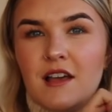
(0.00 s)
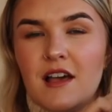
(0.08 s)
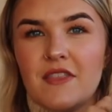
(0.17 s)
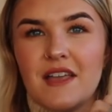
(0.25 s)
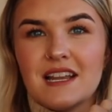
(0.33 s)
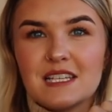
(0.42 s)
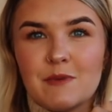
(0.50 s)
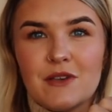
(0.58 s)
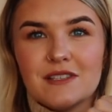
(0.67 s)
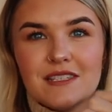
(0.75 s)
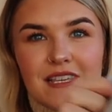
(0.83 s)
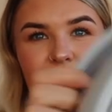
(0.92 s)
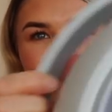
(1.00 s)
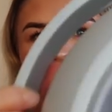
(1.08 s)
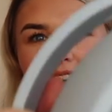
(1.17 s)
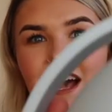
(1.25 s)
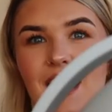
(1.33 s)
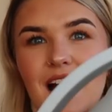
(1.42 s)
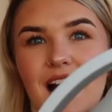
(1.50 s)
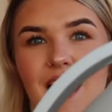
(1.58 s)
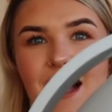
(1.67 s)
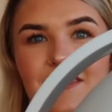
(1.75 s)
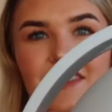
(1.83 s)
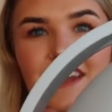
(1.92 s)
and that disposes it,
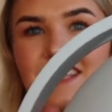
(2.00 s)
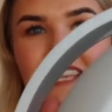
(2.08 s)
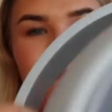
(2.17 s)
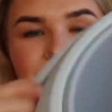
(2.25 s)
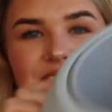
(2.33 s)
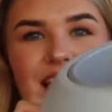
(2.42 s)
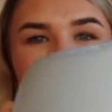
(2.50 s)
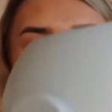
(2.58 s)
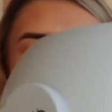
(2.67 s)
and then it's empty,